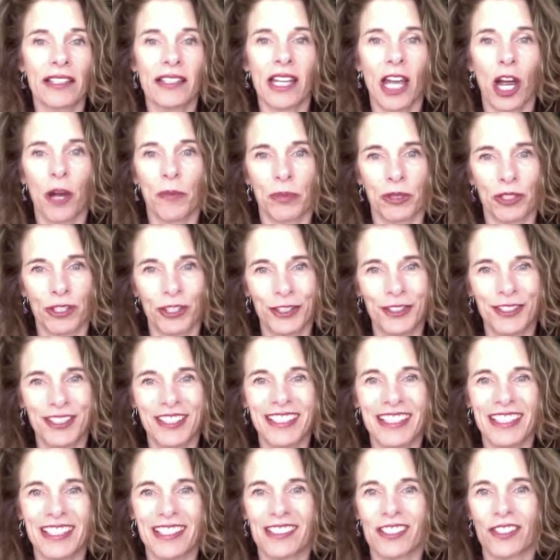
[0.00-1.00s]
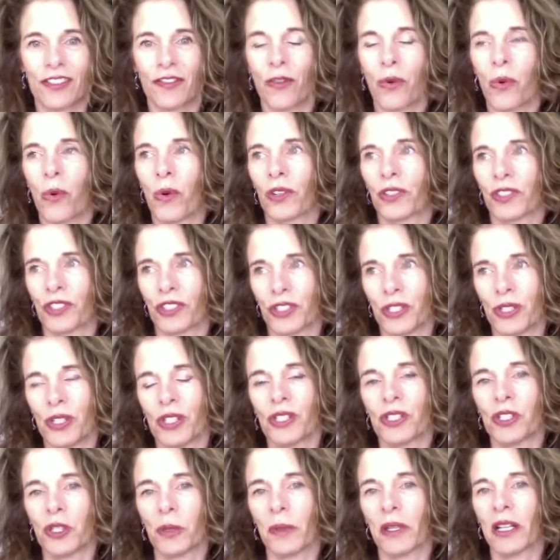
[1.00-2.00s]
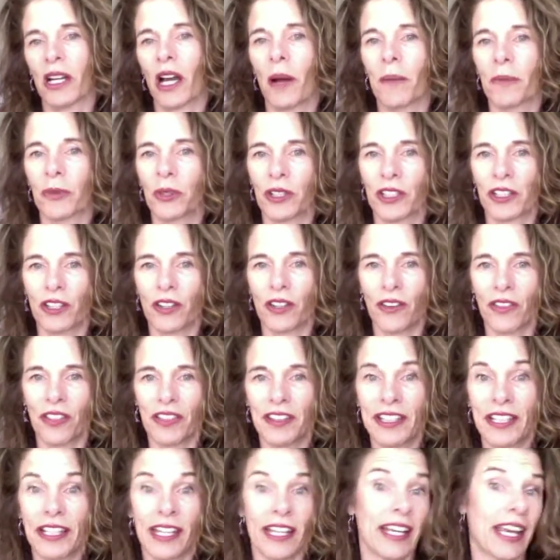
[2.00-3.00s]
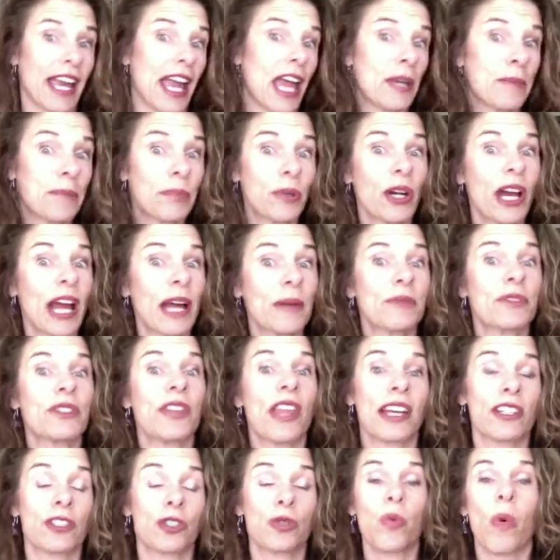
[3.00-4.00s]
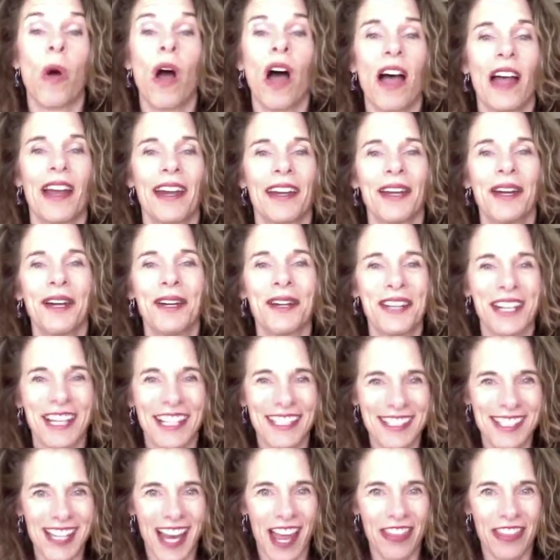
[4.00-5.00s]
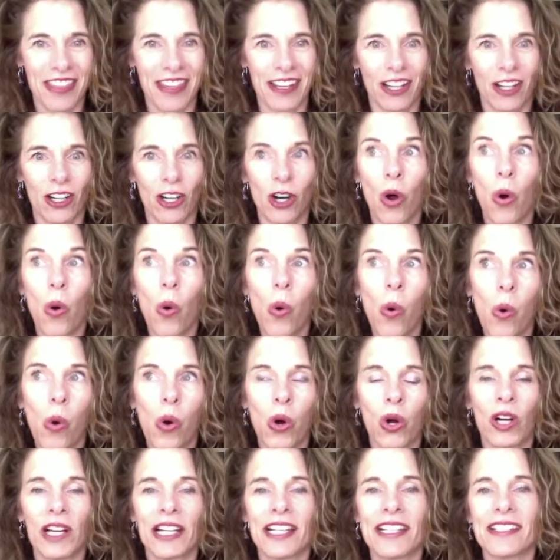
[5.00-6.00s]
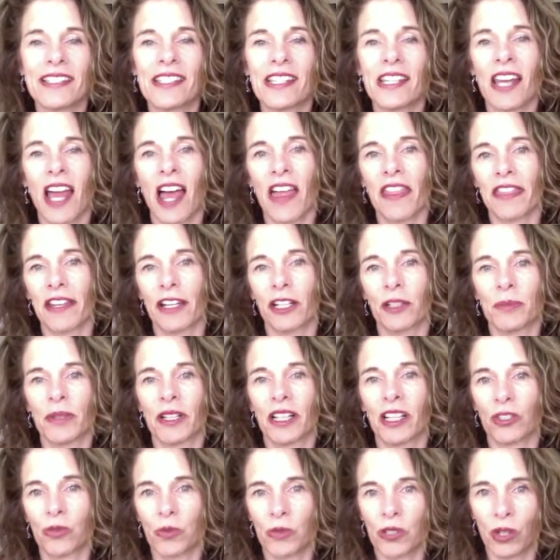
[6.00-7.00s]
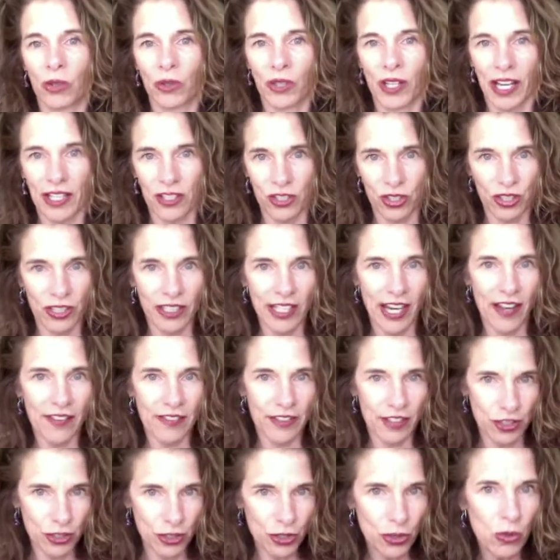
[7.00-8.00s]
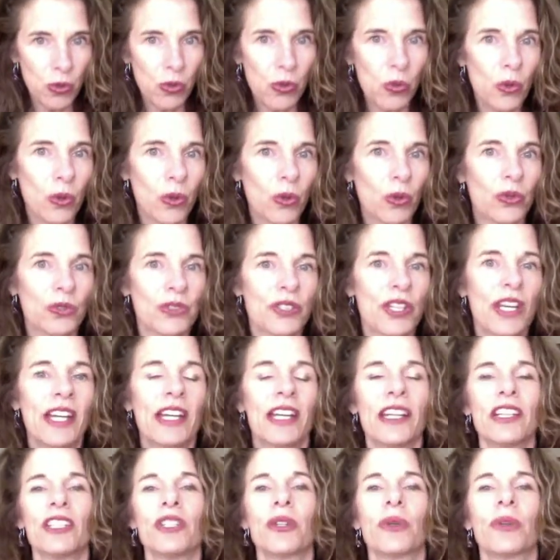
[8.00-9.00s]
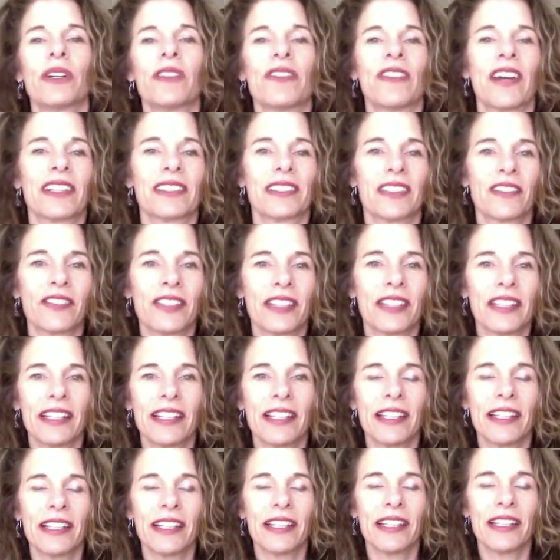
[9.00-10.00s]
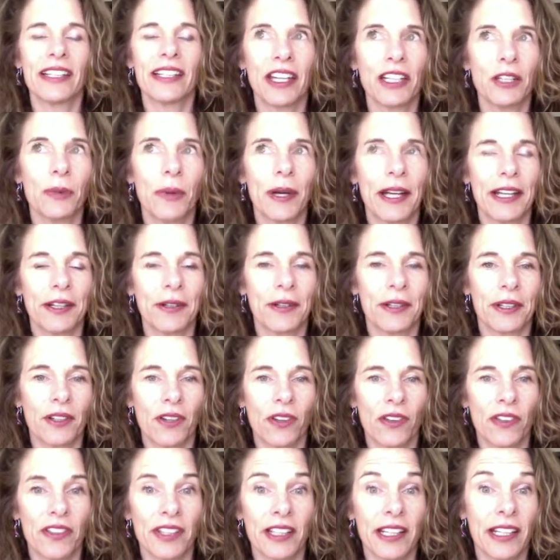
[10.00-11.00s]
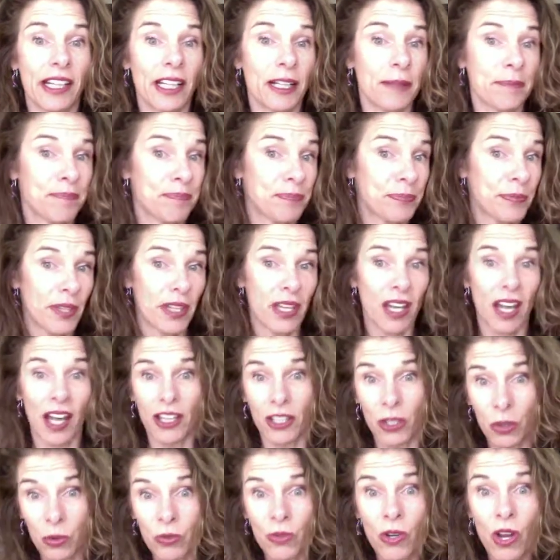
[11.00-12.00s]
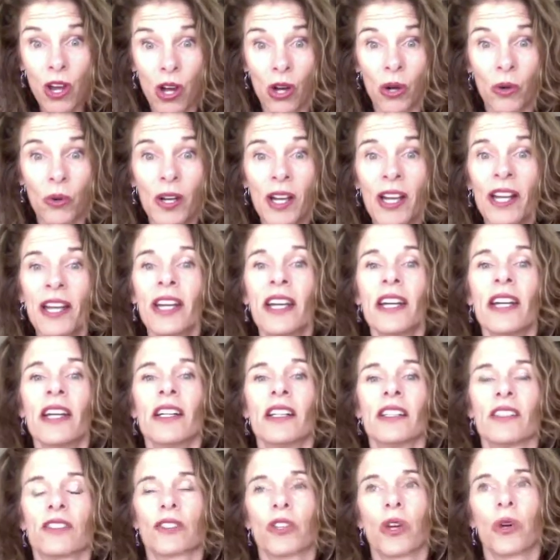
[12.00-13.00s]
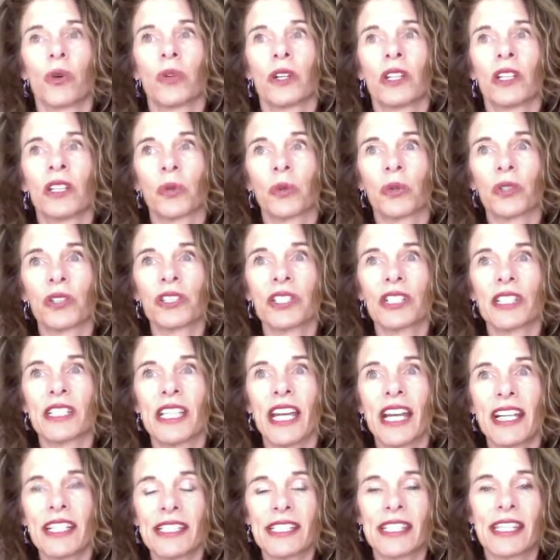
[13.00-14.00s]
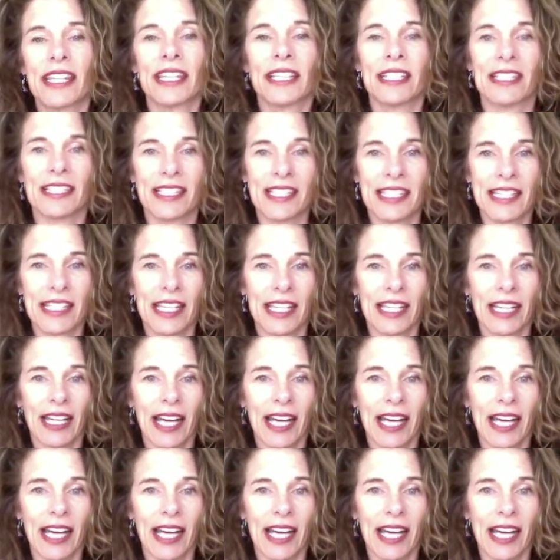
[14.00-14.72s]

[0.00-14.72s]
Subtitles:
the opportunities for students to become critical thinking, and perhaps that's why it's not there. Or is it not there because we don't actually have the tools to effectively evaluate critical thinking? I don't know. So in order to test this,